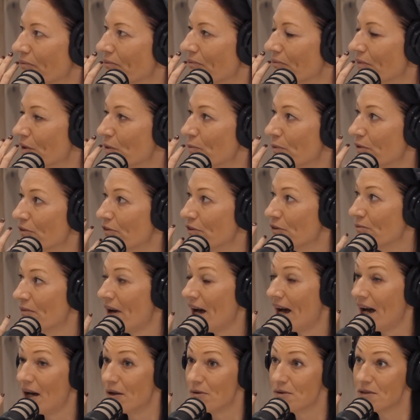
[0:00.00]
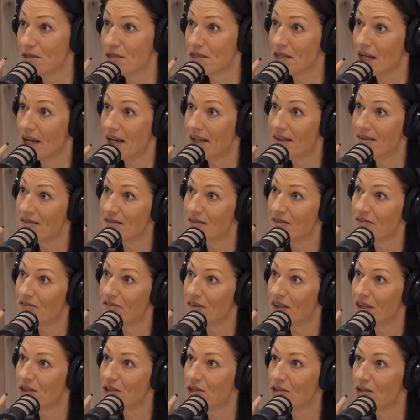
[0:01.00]
people from outside of
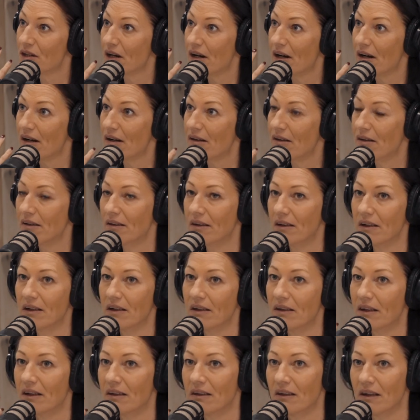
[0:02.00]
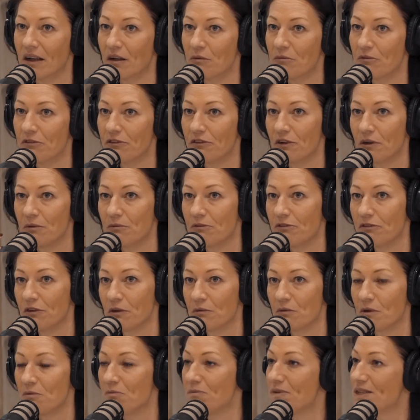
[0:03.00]
HR that come
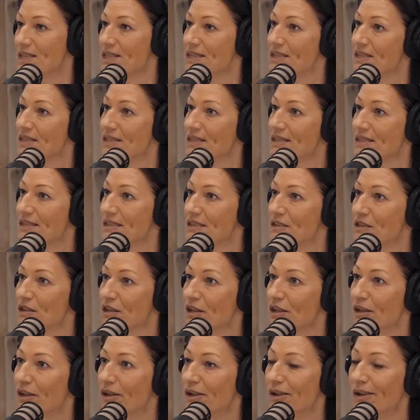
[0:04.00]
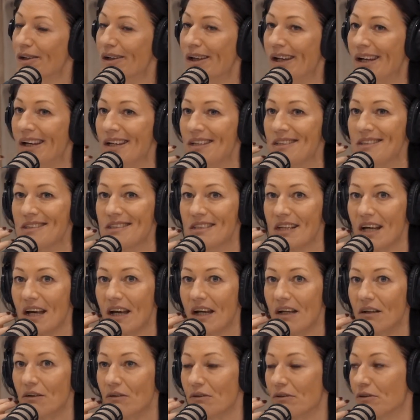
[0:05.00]
from a business
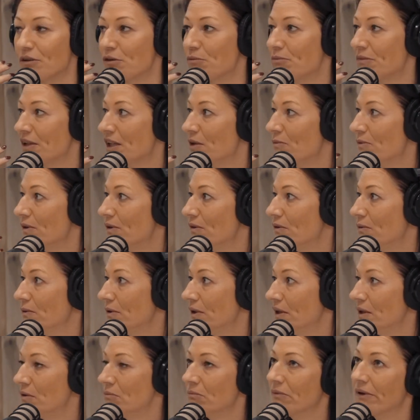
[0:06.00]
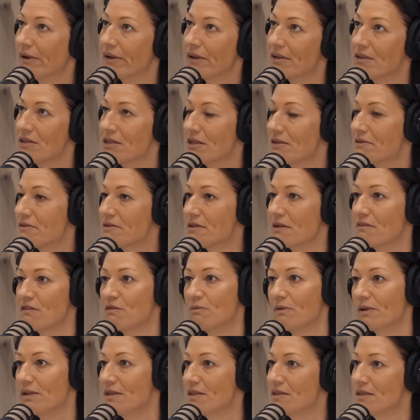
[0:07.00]
side? Or maybe do we need marketeers?
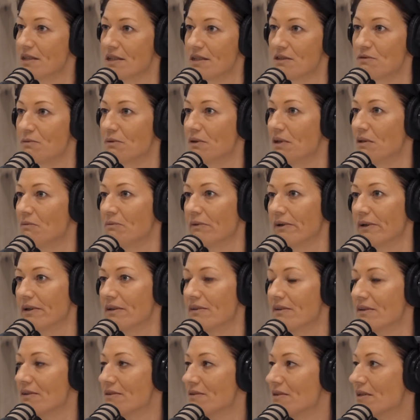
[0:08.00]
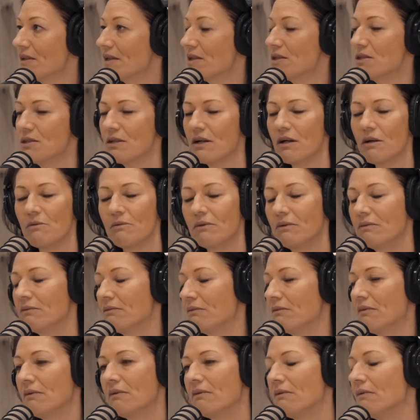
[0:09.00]
Everybody says we need marketeers in HR, but
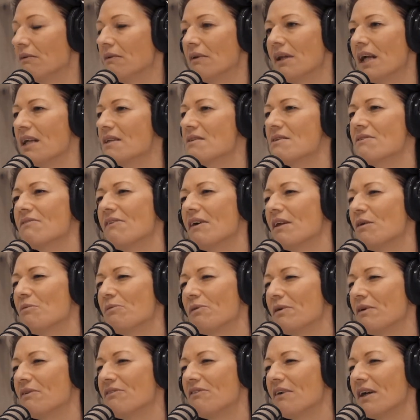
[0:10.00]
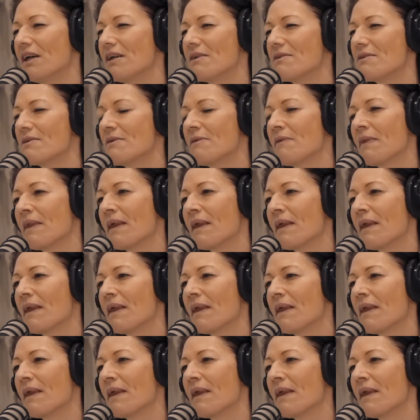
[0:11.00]
lots of other profiles.